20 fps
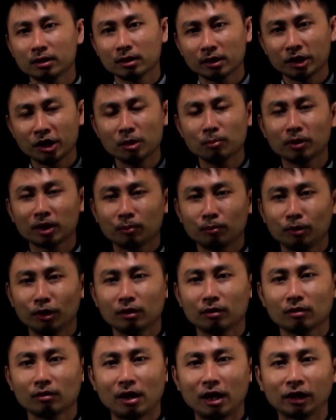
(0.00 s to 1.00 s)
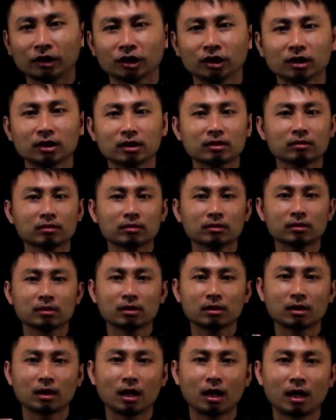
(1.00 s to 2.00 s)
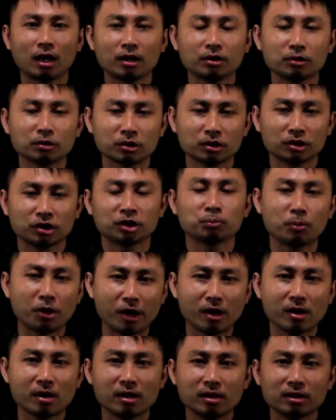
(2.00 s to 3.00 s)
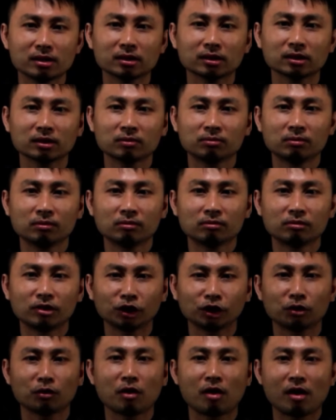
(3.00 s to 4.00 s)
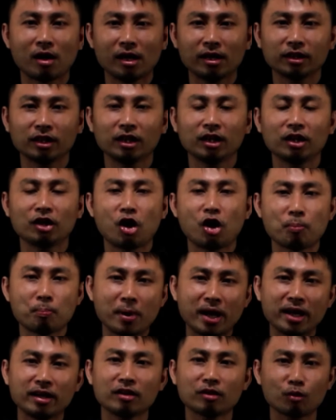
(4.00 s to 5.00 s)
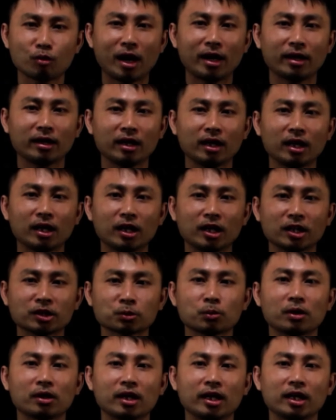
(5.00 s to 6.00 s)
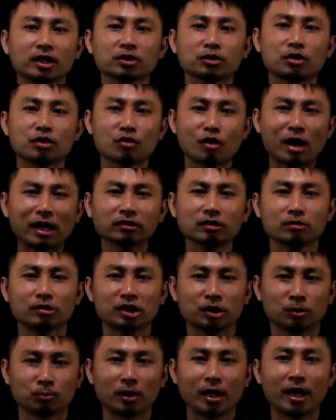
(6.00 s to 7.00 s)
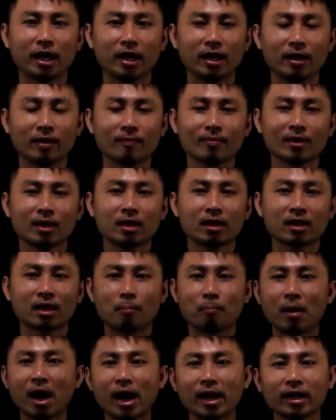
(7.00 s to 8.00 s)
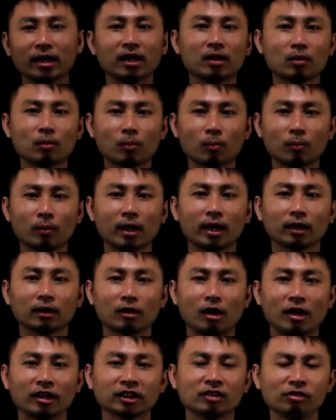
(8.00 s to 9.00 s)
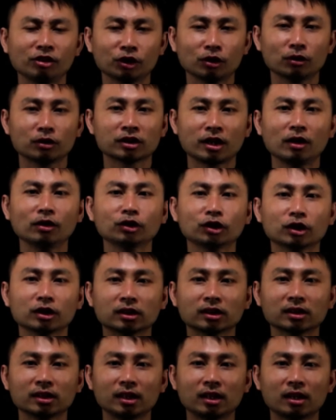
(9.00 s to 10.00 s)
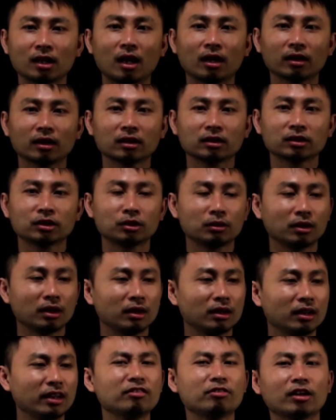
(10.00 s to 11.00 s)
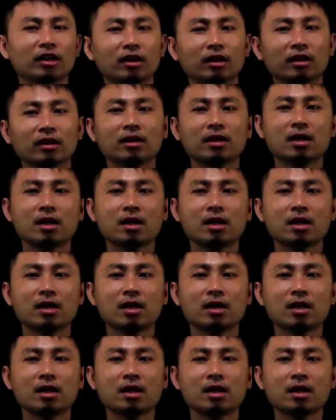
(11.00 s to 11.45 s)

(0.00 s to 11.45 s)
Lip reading: human-computer interaction, user experience, virtual reality, augmented reality, as well as interactive display, combining with artificial intelligence in order to deliver